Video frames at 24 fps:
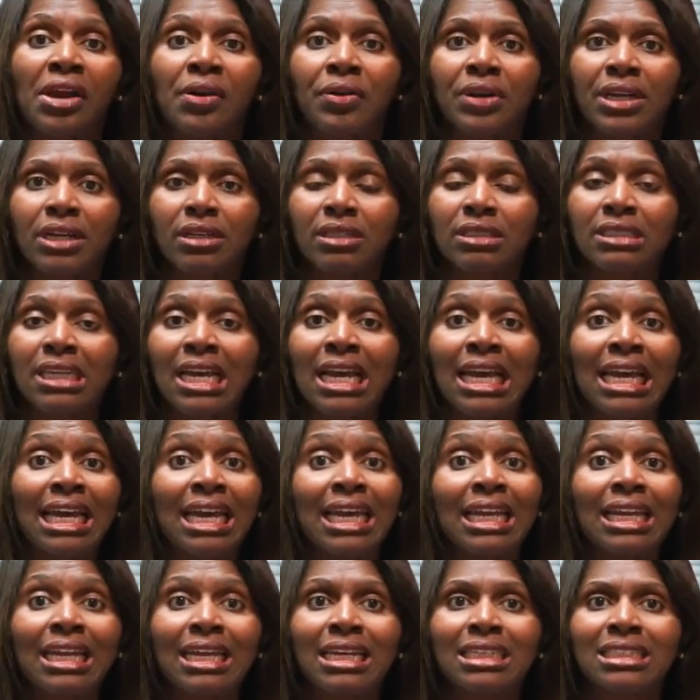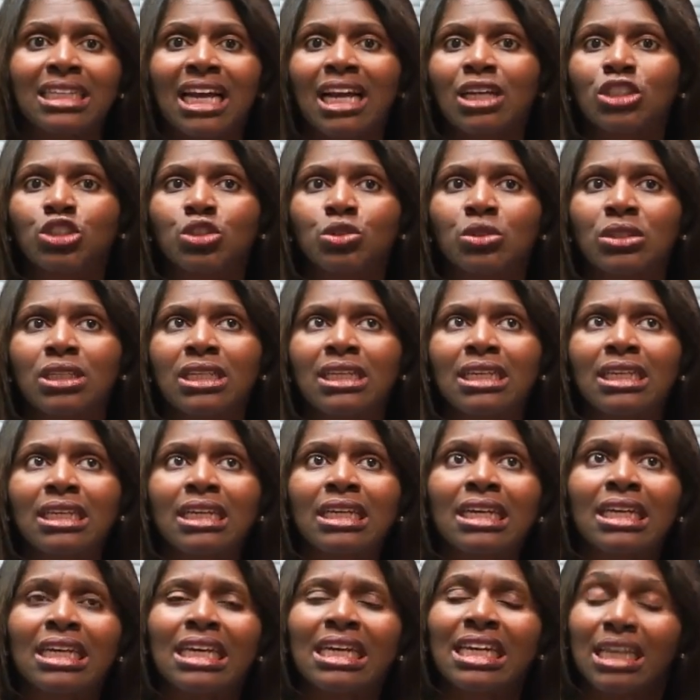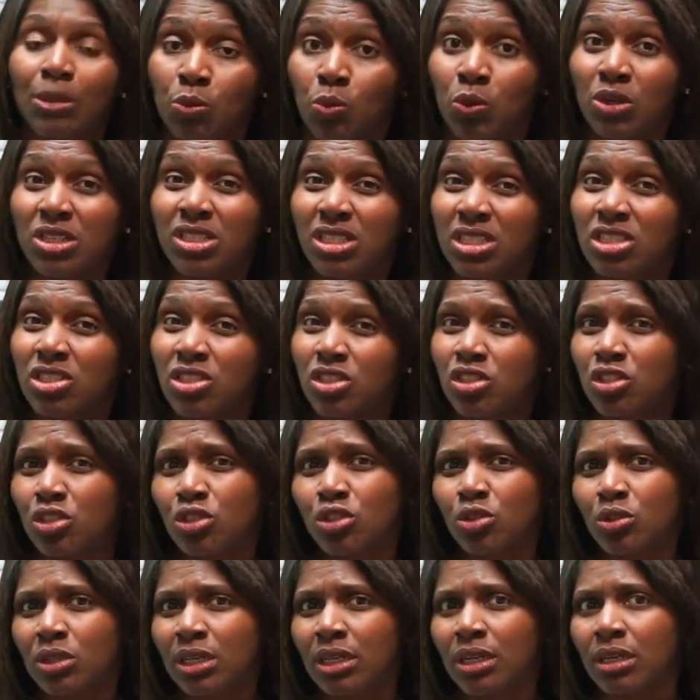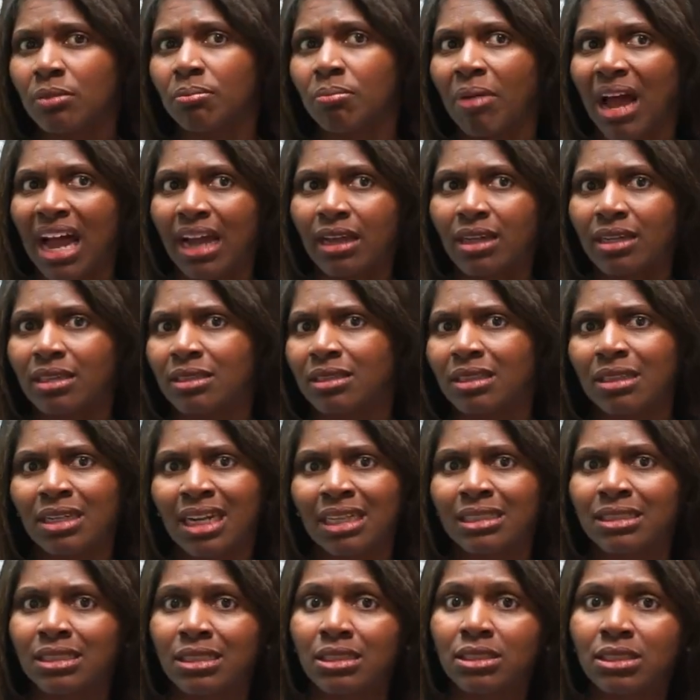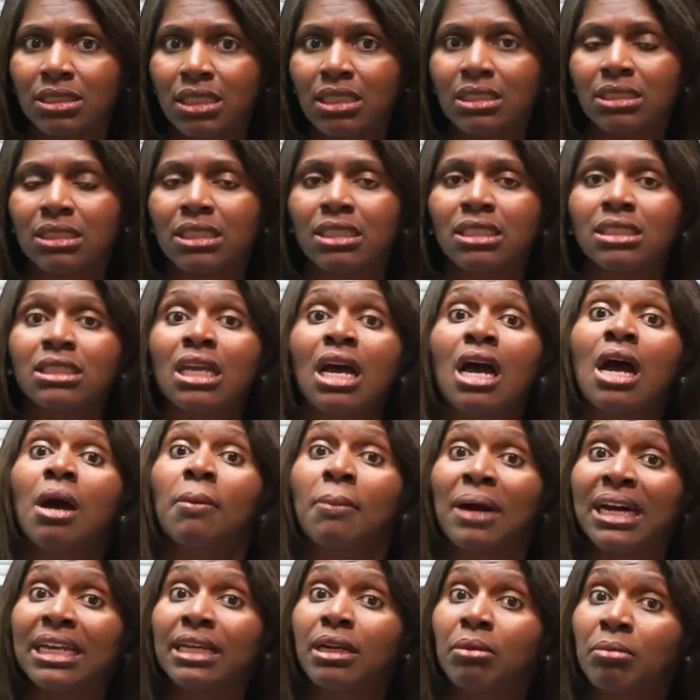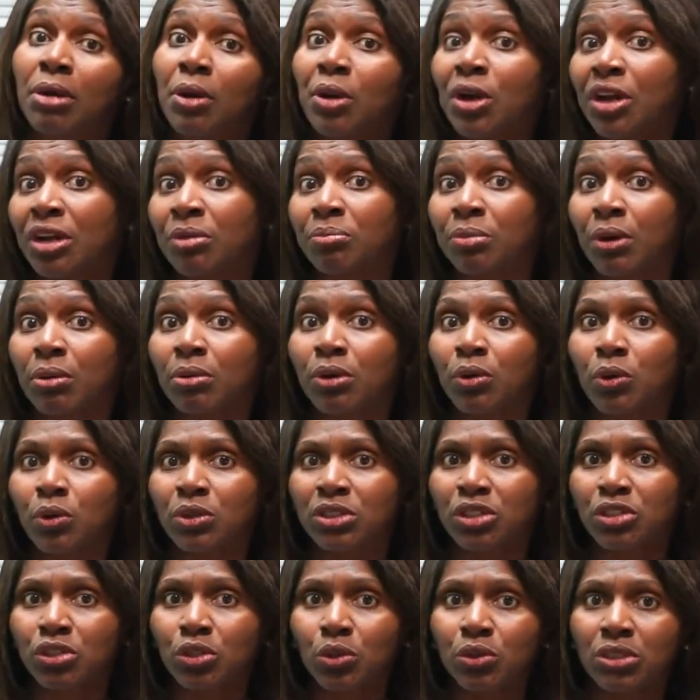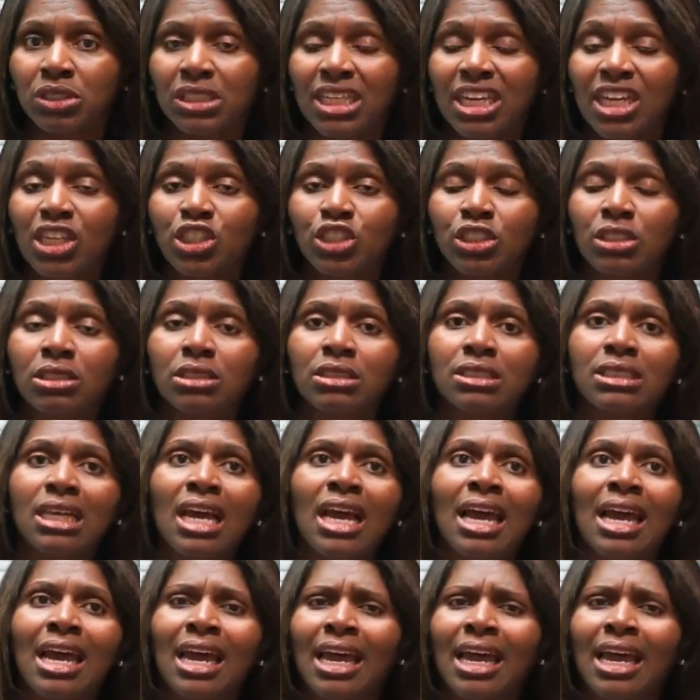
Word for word: areas and it is actually it was instituted back in the 1960s by the American Public Works Associations,